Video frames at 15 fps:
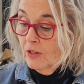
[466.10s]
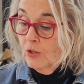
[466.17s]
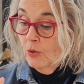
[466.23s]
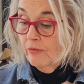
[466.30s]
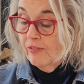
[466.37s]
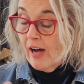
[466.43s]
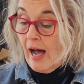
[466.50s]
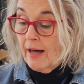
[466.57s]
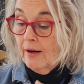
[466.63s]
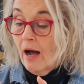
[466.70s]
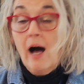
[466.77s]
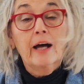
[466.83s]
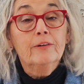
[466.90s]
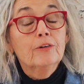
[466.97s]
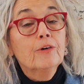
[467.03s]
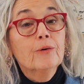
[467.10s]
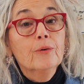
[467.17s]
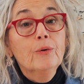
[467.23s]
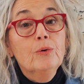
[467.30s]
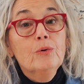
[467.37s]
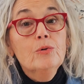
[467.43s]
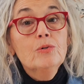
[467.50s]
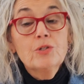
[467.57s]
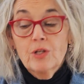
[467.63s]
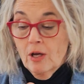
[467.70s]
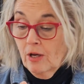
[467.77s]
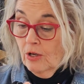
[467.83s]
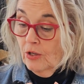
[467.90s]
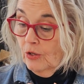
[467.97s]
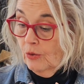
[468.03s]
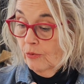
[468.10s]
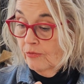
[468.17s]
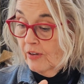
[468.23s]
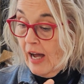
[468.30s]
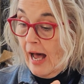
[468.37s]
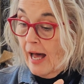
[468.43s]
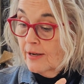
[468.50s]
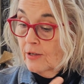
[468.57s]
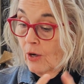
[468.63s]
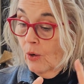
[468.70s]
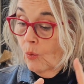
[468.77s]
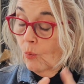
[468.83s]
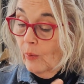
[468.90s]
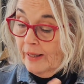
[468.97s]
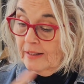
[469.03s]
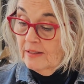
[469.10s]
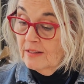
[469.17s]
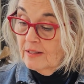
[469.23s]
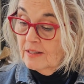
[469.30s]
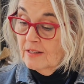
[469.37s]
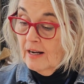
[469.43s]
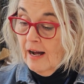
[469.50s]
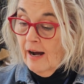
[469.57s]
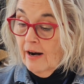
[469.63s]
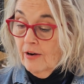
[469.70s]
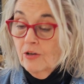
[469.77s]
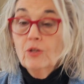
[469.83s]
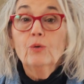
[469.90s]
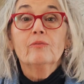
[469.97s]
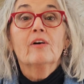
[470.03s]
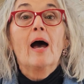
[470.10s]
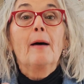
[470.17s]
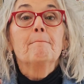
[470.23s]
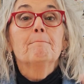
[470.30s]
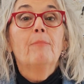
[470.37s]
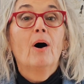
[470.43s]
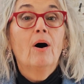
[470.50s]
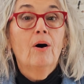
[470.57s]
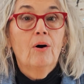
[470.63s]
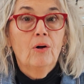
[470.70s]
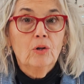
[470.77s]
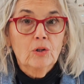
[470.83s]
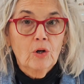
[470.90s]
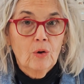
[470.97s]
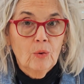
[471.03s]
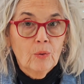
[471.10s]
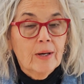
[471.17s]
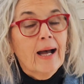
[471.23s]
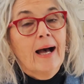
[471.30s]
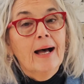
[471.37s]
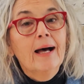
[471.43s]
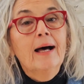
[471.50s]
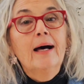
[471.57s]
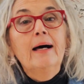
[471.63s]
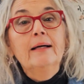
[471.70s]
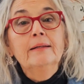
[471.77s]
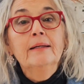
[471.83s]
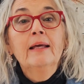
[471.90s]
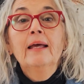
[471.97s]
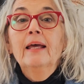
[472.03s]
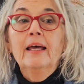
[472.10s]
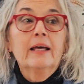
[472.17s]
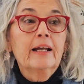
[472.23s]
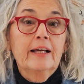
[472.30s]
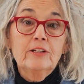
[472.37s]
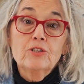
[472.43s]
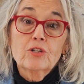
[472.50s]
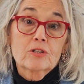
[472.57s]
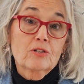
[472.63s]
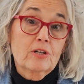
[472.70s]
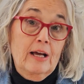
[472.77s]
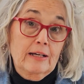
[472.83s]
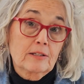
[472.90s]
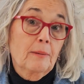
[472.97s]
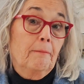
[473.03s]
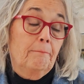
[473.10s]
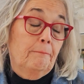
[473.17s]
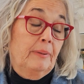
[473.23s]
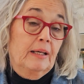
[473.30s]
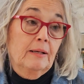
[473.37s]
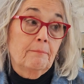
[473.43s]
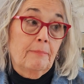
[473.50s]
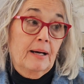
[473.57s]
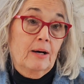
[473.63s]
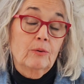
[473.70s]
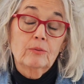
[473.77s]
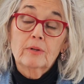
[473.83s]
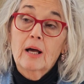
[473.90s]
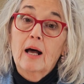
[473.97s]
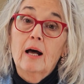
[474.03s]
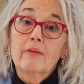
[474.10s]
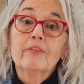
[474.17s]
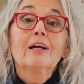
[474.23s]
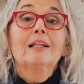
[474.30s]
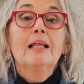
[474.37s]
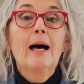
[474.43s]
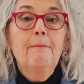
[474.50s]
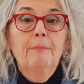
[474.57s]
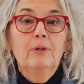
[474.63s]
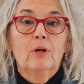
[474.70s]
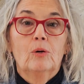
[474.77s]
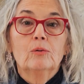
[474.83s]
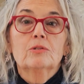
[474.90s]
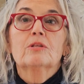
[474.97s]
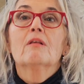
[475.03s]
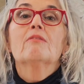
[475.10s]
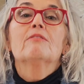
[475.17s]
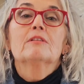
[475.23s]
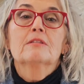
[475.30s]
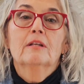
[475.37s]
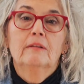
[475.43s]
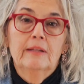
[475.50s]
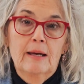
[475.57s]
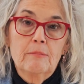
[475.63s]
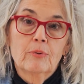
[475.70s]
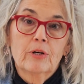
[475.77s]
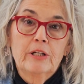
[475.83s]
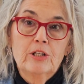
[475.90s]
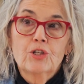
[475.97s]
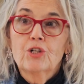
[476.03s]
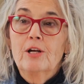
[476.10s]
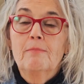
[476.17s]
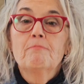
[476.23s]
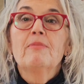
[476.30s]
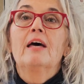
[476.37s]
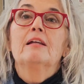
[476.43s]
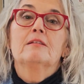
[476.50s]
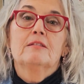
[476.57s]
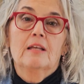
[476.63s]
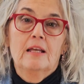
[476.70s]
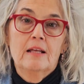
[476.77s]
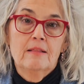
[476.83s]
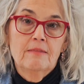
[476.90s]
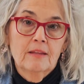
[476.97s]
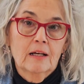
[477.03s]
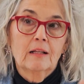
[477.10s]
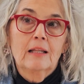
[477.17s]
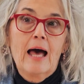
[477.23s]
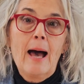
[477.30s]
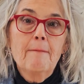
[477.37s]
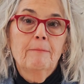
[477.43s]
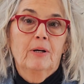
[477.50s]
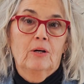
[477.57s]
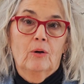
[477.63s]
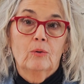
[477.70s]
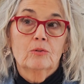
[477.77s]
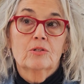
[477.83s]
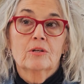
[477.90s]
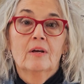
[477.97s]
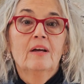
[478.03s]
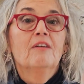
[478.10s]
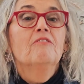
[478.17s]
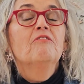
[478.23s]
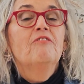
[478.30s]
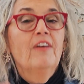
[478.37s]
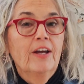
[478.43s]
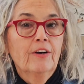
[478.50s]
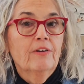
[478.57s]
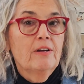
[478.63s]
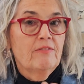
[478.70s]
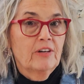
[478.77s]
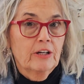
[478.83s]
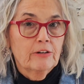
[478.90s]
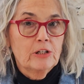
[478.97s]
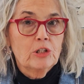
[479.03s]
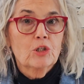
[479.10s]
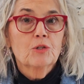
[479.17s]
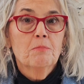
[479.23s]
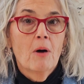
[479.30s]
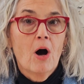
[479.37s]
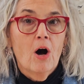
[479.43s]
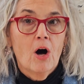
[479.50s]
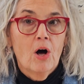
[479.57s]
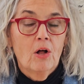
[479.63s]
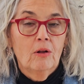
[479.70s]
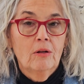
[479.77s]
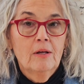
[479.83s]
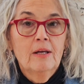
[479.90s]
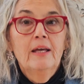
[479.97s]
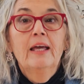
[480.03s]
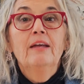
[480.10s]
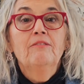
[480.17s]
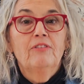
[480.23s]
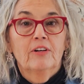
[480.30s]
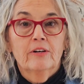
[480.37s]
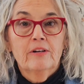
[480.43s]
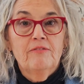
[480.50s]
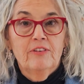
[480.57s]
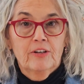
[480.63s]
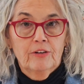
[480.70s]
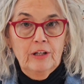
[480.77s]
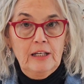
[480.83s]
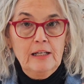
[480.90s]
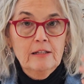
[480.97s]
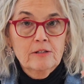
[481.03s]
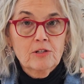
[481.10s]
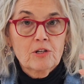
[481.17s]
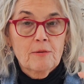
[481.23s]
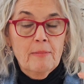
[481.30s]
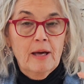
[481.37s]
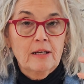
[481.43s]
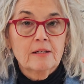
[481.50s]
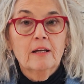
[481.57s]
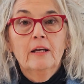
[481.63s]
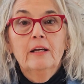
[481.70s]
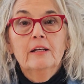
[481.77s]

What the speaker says: You've got Uncruise, you've got Windstar, you've got Paul Gauguin, and I just talked a bit about the Galapagos, the celebrity ship that is in the Galapagos. Very, very small and very, very intimate.